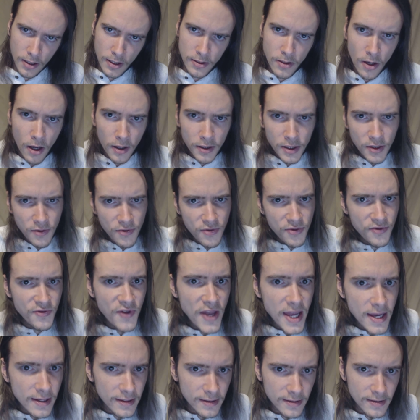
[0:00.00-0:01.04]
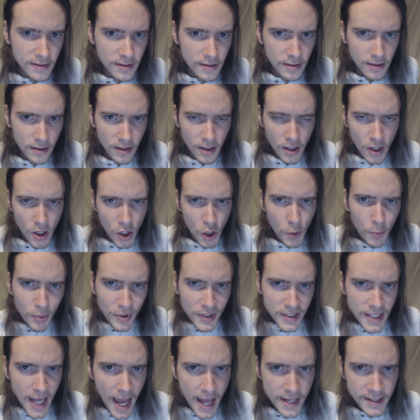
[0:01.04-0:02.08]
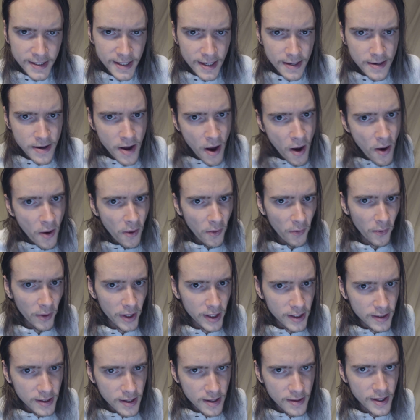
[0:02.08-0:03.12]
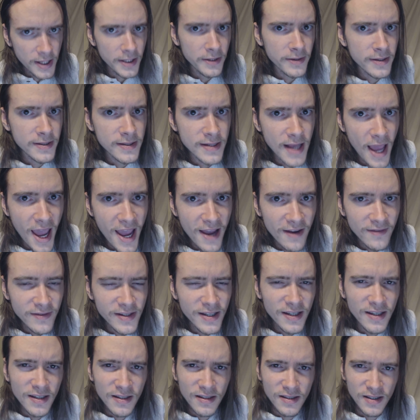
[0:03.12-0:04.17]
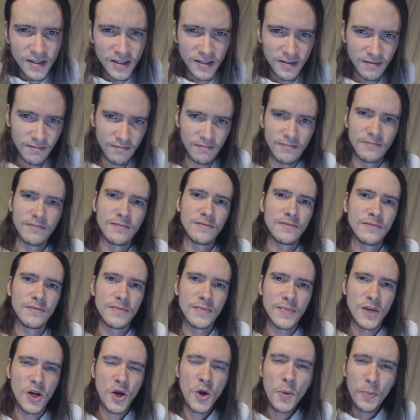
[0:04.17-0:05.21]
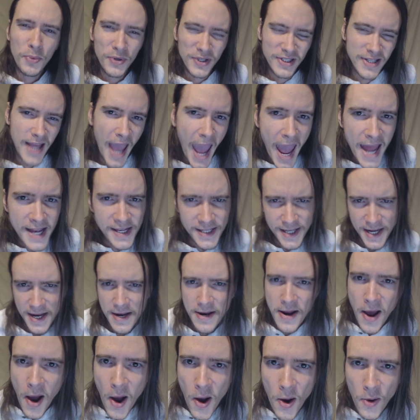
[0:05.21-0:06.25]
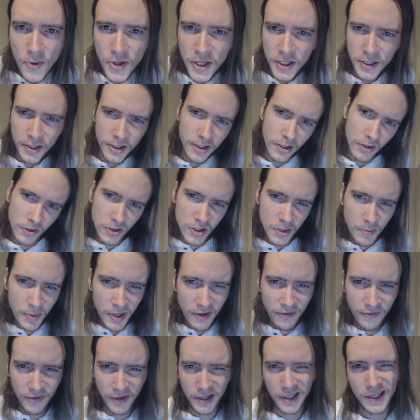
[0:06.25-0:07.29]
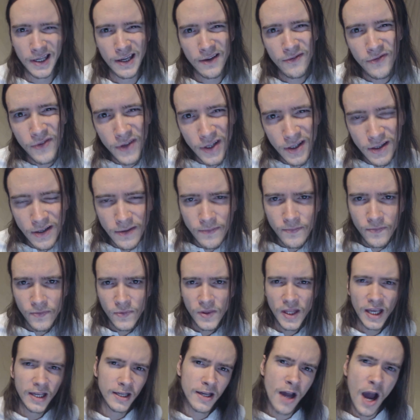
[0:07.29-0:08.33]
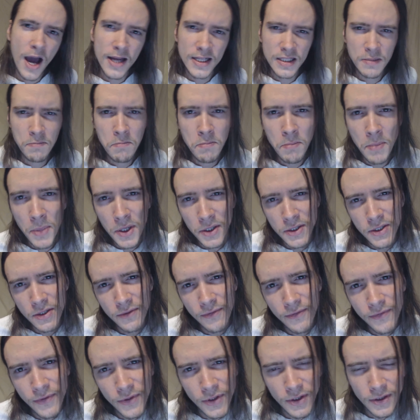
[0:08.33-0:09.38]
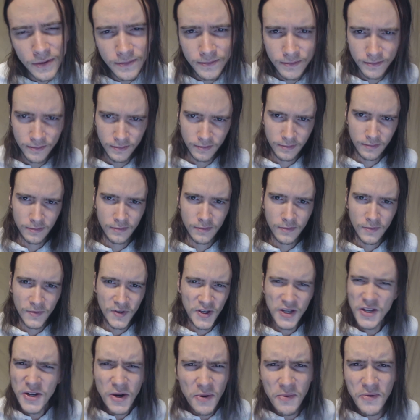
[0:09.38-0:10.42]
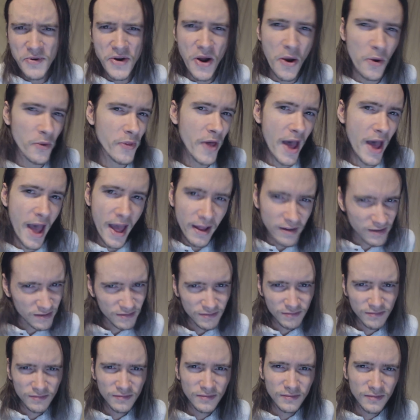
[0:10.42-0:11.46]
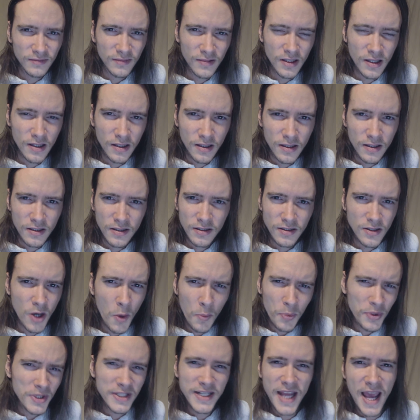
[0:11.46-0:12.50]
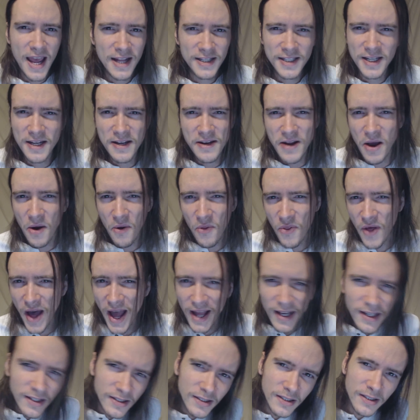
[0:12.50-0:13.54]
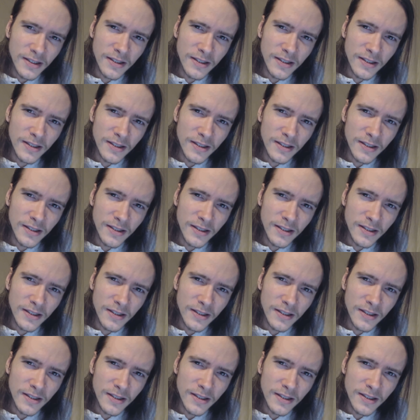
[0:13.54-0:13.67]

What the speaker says: And all you theists who pretend to know that you're saved, who pretend to know that you're going to be forgiven, that God is merciful, you don't know that. Don't pretend to know that.